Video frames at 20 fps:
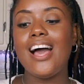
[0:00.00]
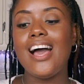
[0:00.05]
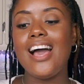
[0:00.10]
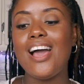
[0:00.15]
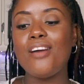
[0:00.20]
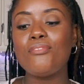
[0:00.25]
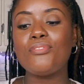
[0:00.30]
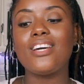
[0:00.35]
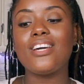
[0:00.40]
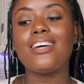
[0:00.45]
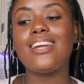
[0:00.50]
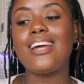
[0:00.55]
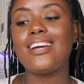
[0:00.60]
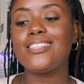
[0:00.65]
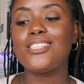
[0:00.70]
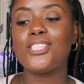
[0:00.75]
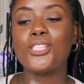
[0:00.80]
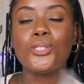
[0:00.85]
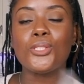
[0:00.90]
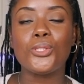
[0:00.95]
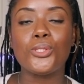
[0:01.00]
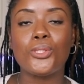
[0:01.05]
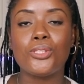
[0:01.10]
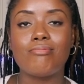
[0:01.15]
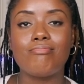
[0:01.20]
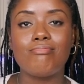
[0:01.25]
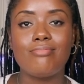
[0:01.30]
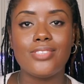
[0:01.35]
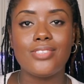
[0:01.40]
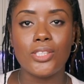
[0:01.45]
I could
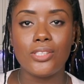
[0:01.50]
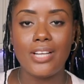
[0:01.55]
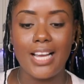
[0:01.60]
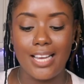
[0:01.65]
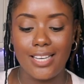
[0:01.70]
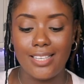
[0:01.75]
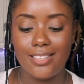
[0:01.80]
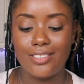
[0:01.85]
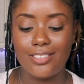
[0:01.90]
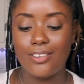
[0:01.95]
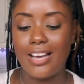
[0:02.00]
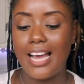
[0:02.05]
just try, you know.